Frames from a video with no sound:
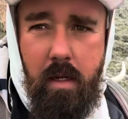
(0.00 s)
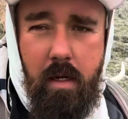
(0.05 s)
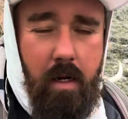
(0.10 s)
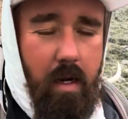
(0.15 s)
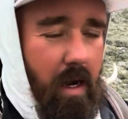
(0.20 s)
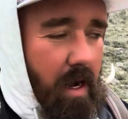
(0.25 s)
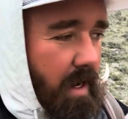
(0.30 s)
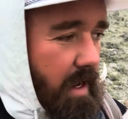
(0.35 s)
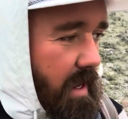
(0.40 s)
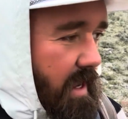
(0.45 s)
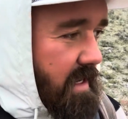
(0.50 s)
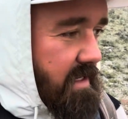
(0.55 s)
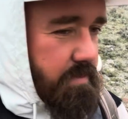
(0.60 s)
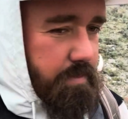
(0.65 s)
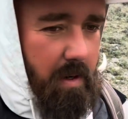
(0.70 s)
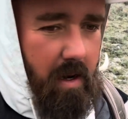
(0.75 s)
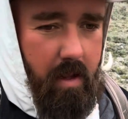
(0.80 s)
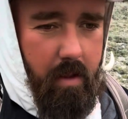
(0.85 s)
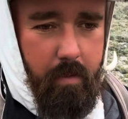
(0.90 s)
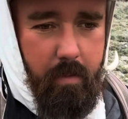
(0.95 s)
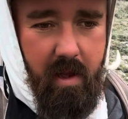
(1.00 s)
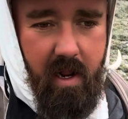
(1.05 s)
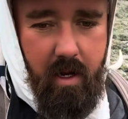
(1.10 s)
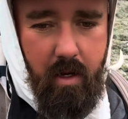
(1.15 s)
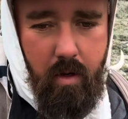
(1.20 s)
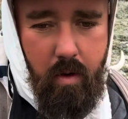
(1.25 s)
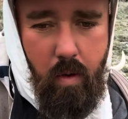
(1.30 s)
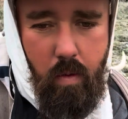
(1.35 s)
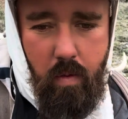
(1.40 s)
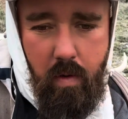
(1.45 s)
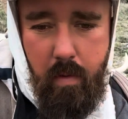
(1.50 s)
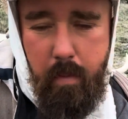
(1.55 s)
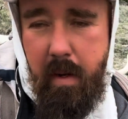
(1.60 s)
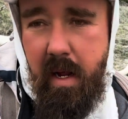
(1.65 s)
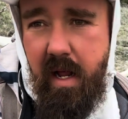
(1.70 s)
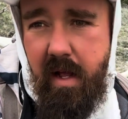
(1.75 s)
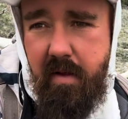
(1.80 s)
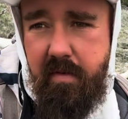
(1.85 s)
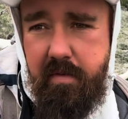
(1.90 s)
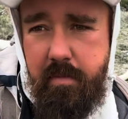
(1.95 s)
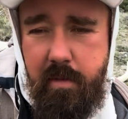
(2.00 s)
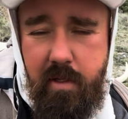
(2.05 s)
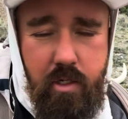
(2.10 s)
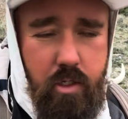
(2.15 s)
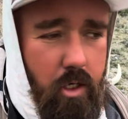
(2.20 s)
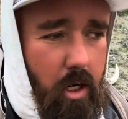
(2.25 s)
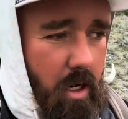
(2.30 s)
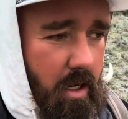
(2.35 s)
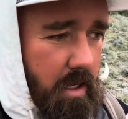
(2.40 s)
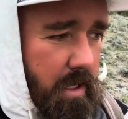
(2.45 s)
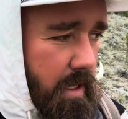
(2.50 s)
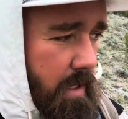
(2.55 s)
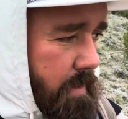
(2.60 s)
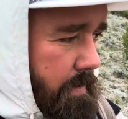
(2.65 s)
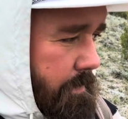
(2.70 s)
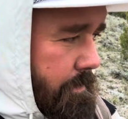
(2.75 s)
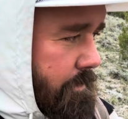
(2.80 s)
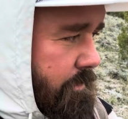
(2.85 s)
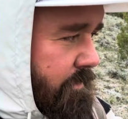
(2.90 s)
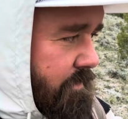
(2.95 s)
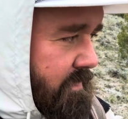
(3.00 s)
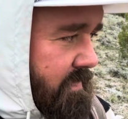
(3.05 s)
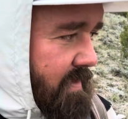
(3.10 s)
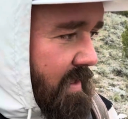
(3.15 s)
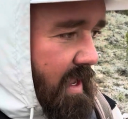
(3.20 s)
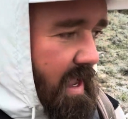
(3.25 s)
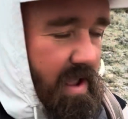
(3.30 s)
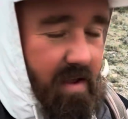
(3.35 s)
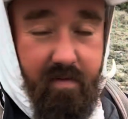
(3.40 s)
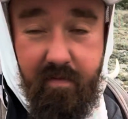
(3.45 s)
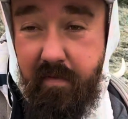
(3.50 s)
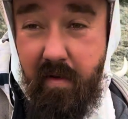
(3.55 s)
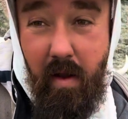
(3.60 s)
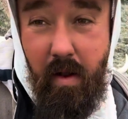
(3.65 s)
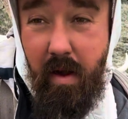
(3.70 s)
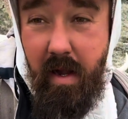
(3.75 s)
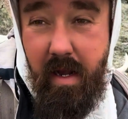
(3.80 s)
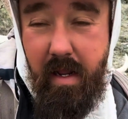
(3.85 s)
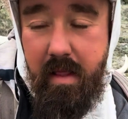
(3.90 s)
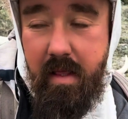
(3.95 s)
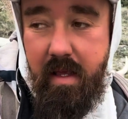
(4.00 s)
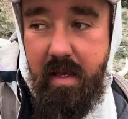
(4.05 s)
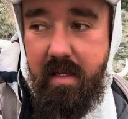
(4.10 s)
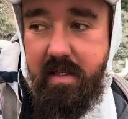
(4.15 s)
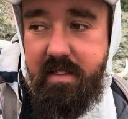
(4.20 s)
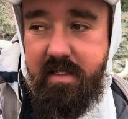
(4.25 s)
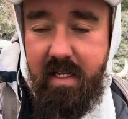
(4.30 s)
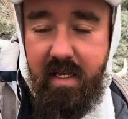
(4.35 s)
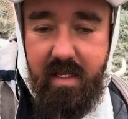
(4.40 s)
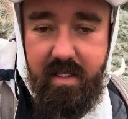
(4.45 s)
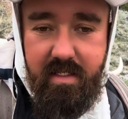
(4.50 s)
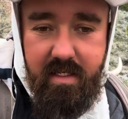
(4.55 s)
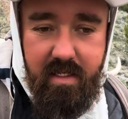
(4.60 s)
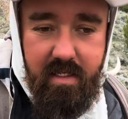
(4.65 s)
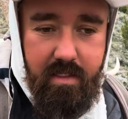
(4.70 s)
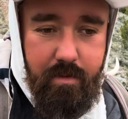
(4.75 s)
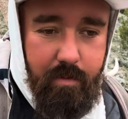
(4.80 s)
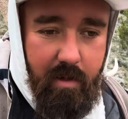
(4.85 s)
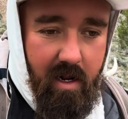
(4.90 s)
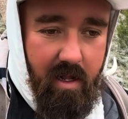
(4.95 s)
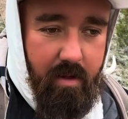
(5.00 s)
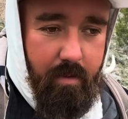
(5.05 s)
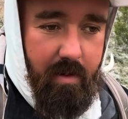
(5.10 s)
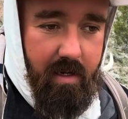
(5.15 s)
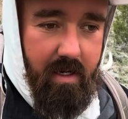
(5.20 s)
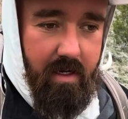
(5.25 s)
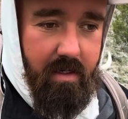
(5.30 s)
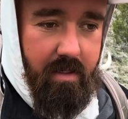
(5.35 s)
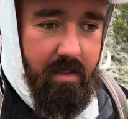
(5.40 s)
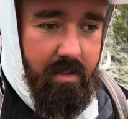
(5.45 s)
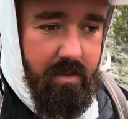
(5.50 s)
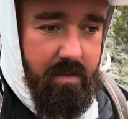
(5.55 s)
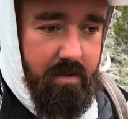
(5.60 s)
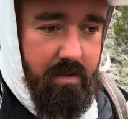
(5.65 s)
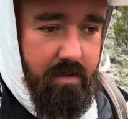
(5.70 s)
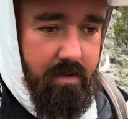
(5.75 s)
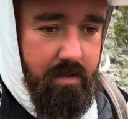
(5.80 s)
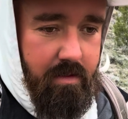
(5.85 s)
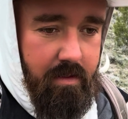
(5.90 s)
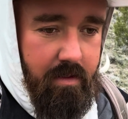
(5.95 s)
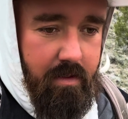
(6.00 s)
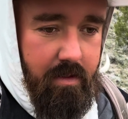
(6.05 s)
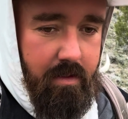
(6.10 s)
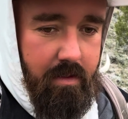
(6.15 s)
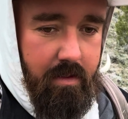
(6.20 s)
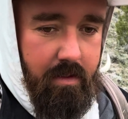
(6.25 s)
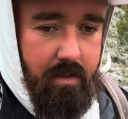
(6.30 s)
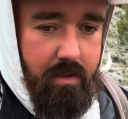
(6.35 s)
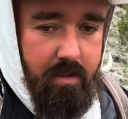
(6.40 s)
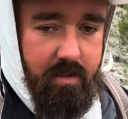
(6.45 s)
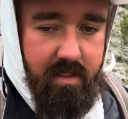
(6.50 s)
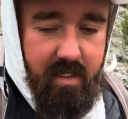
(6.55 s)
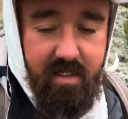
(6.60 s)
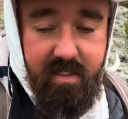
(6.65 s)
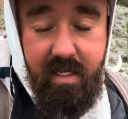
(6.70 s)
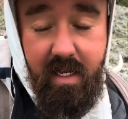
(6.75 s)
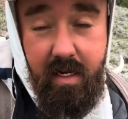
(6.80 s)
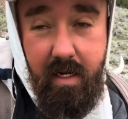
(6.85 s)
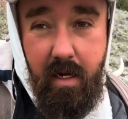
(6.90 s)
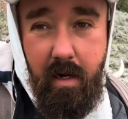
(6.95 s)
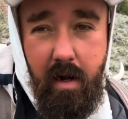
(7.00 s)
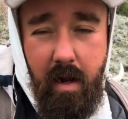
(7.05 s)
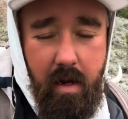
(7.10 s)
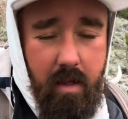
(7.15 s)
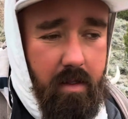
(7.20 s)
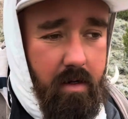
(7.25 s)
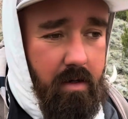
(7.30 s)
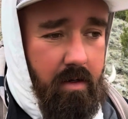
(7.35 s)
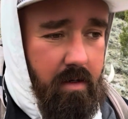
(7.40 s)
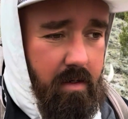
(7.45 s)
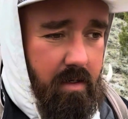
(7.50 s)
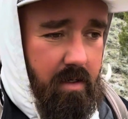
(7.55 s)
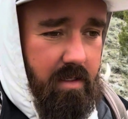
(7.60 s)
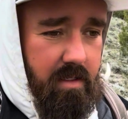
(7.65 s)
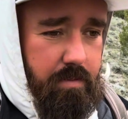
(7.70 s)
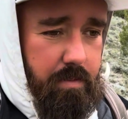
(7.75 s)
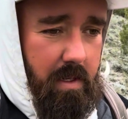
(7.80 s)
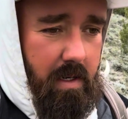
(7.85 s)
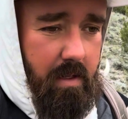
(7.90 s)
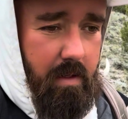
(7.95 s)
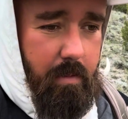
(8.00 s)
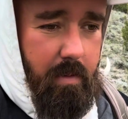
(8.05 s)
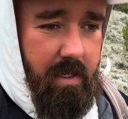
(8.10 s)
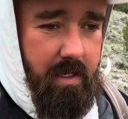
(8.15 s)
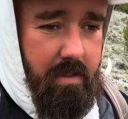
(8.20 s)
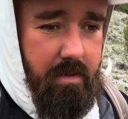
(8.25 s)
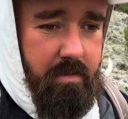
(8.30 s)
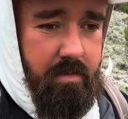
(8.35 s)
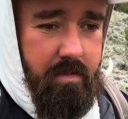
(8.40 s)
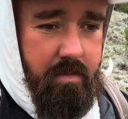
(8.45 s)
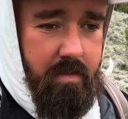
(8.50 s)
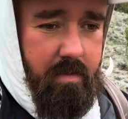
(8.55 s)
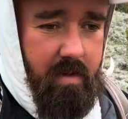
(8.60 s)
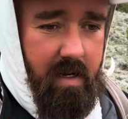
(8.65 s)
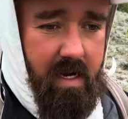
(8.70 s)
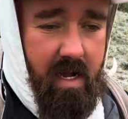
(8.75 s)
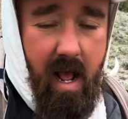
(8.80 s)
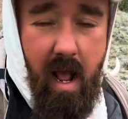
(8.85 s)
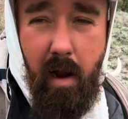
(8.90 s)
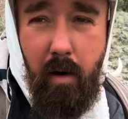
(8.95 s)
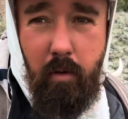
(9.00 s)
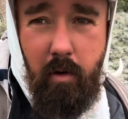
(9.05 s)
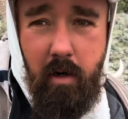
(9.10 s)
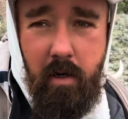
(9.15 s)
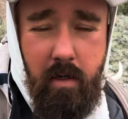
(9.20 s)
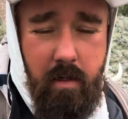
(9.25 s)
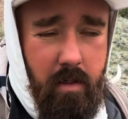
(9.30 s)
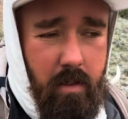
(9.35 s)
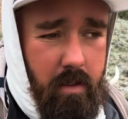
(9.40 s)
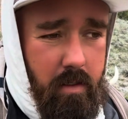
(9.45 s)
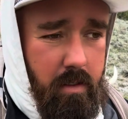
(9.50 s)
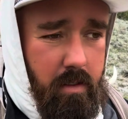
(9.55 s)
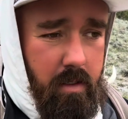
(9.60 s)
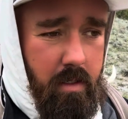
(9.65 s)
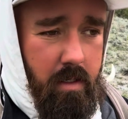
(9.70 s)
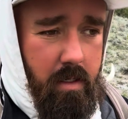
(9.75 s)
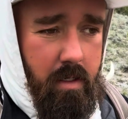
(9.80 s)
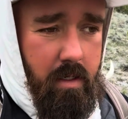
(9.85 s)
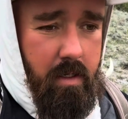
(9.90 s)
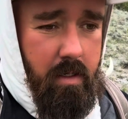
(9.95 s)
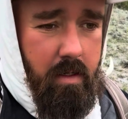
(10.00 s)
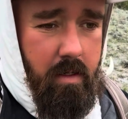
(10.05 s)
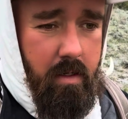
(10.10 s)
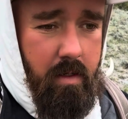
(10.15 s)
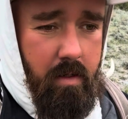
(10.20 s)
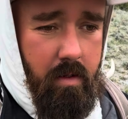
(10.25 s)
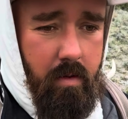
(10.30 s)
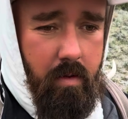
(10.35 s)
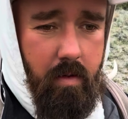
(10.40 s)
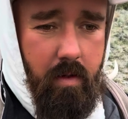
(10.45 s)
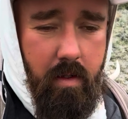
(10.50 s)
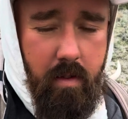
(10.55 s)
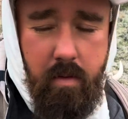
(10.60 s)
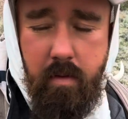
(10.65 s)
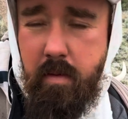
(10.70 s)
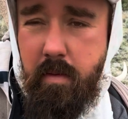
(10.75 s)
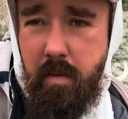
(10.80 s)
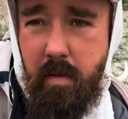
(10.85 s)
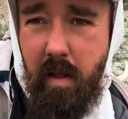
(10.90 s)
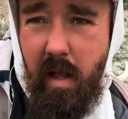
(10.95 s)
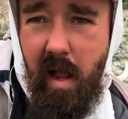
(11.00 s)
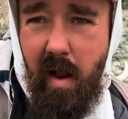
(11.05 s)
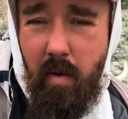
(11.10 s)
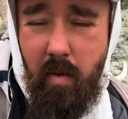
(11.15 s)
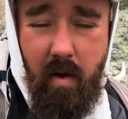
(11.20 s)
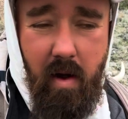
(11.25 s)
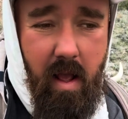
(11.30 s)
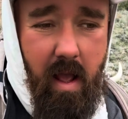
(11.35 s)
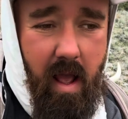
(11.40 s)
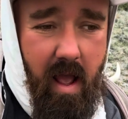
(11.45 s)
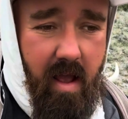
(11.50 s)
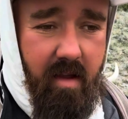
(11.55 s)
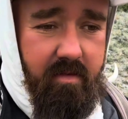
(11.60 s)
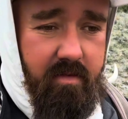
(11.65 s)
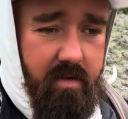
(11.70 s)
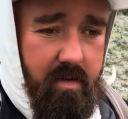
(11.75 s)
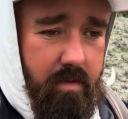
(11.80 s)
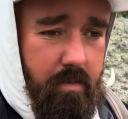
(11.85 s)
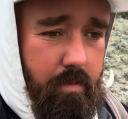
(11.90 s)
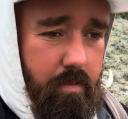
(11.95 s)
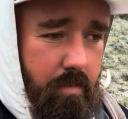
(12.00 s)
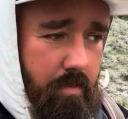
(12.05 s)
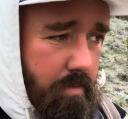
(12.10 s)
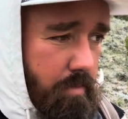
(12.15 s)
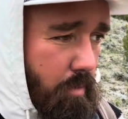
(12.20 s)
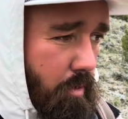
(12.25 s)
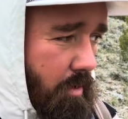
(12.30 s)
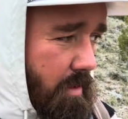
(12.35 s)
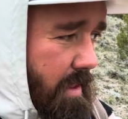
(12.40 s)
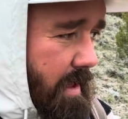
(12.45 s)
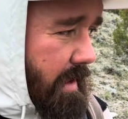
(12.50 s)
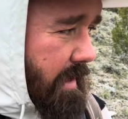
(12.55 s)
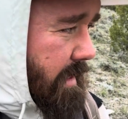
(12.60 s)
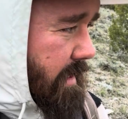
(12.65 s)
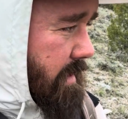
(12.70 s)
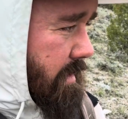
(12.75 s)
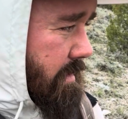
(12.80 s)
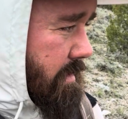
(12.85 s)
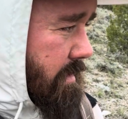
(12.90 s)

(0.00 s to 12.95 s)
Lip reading: All right guys, probably about a quarter mile from the truck. I haven't found anything since, and it's probably been, since that deer antler, it's probably been an hour. Well, hour and a half, more like it.